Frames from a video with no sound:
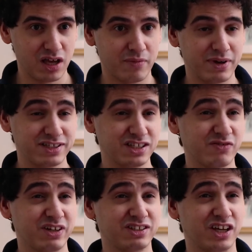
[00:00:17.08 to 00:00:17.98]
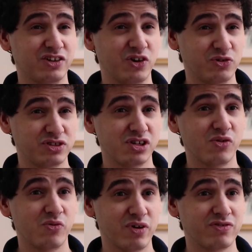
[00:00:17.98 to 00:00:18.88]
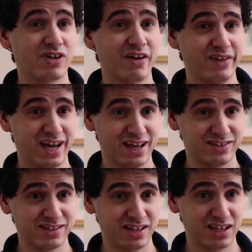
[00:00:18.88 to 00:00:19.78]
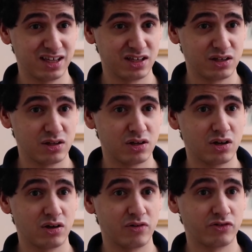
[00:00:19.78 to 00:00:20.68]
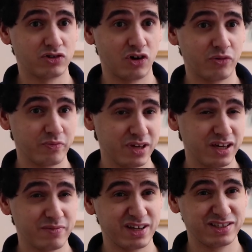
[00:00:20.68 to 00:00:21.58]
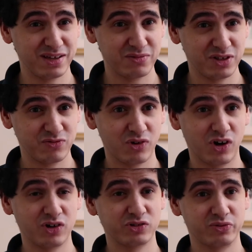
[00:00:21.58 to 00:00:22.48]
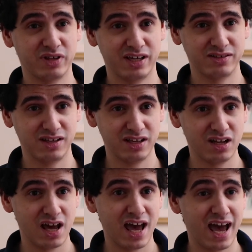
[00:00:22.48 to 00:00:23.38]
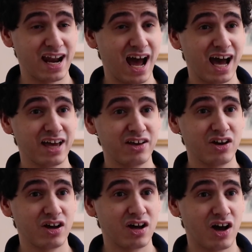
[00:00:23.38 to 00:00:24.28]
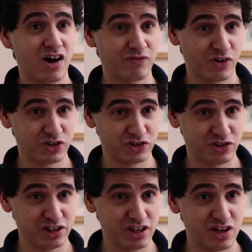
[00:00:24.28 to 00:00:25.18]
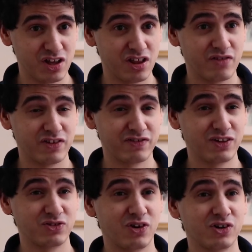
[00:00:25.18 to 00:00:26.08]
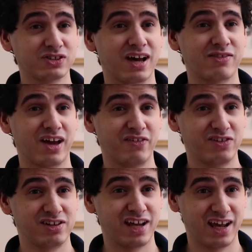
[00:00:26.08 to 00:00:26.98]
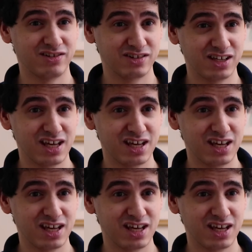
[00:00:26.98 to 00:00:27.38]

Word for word: my sister was diagnosed with thyroid cancer. So me and my siblings were also tested, and I, unfortunately, was found to also have thyroid cancer.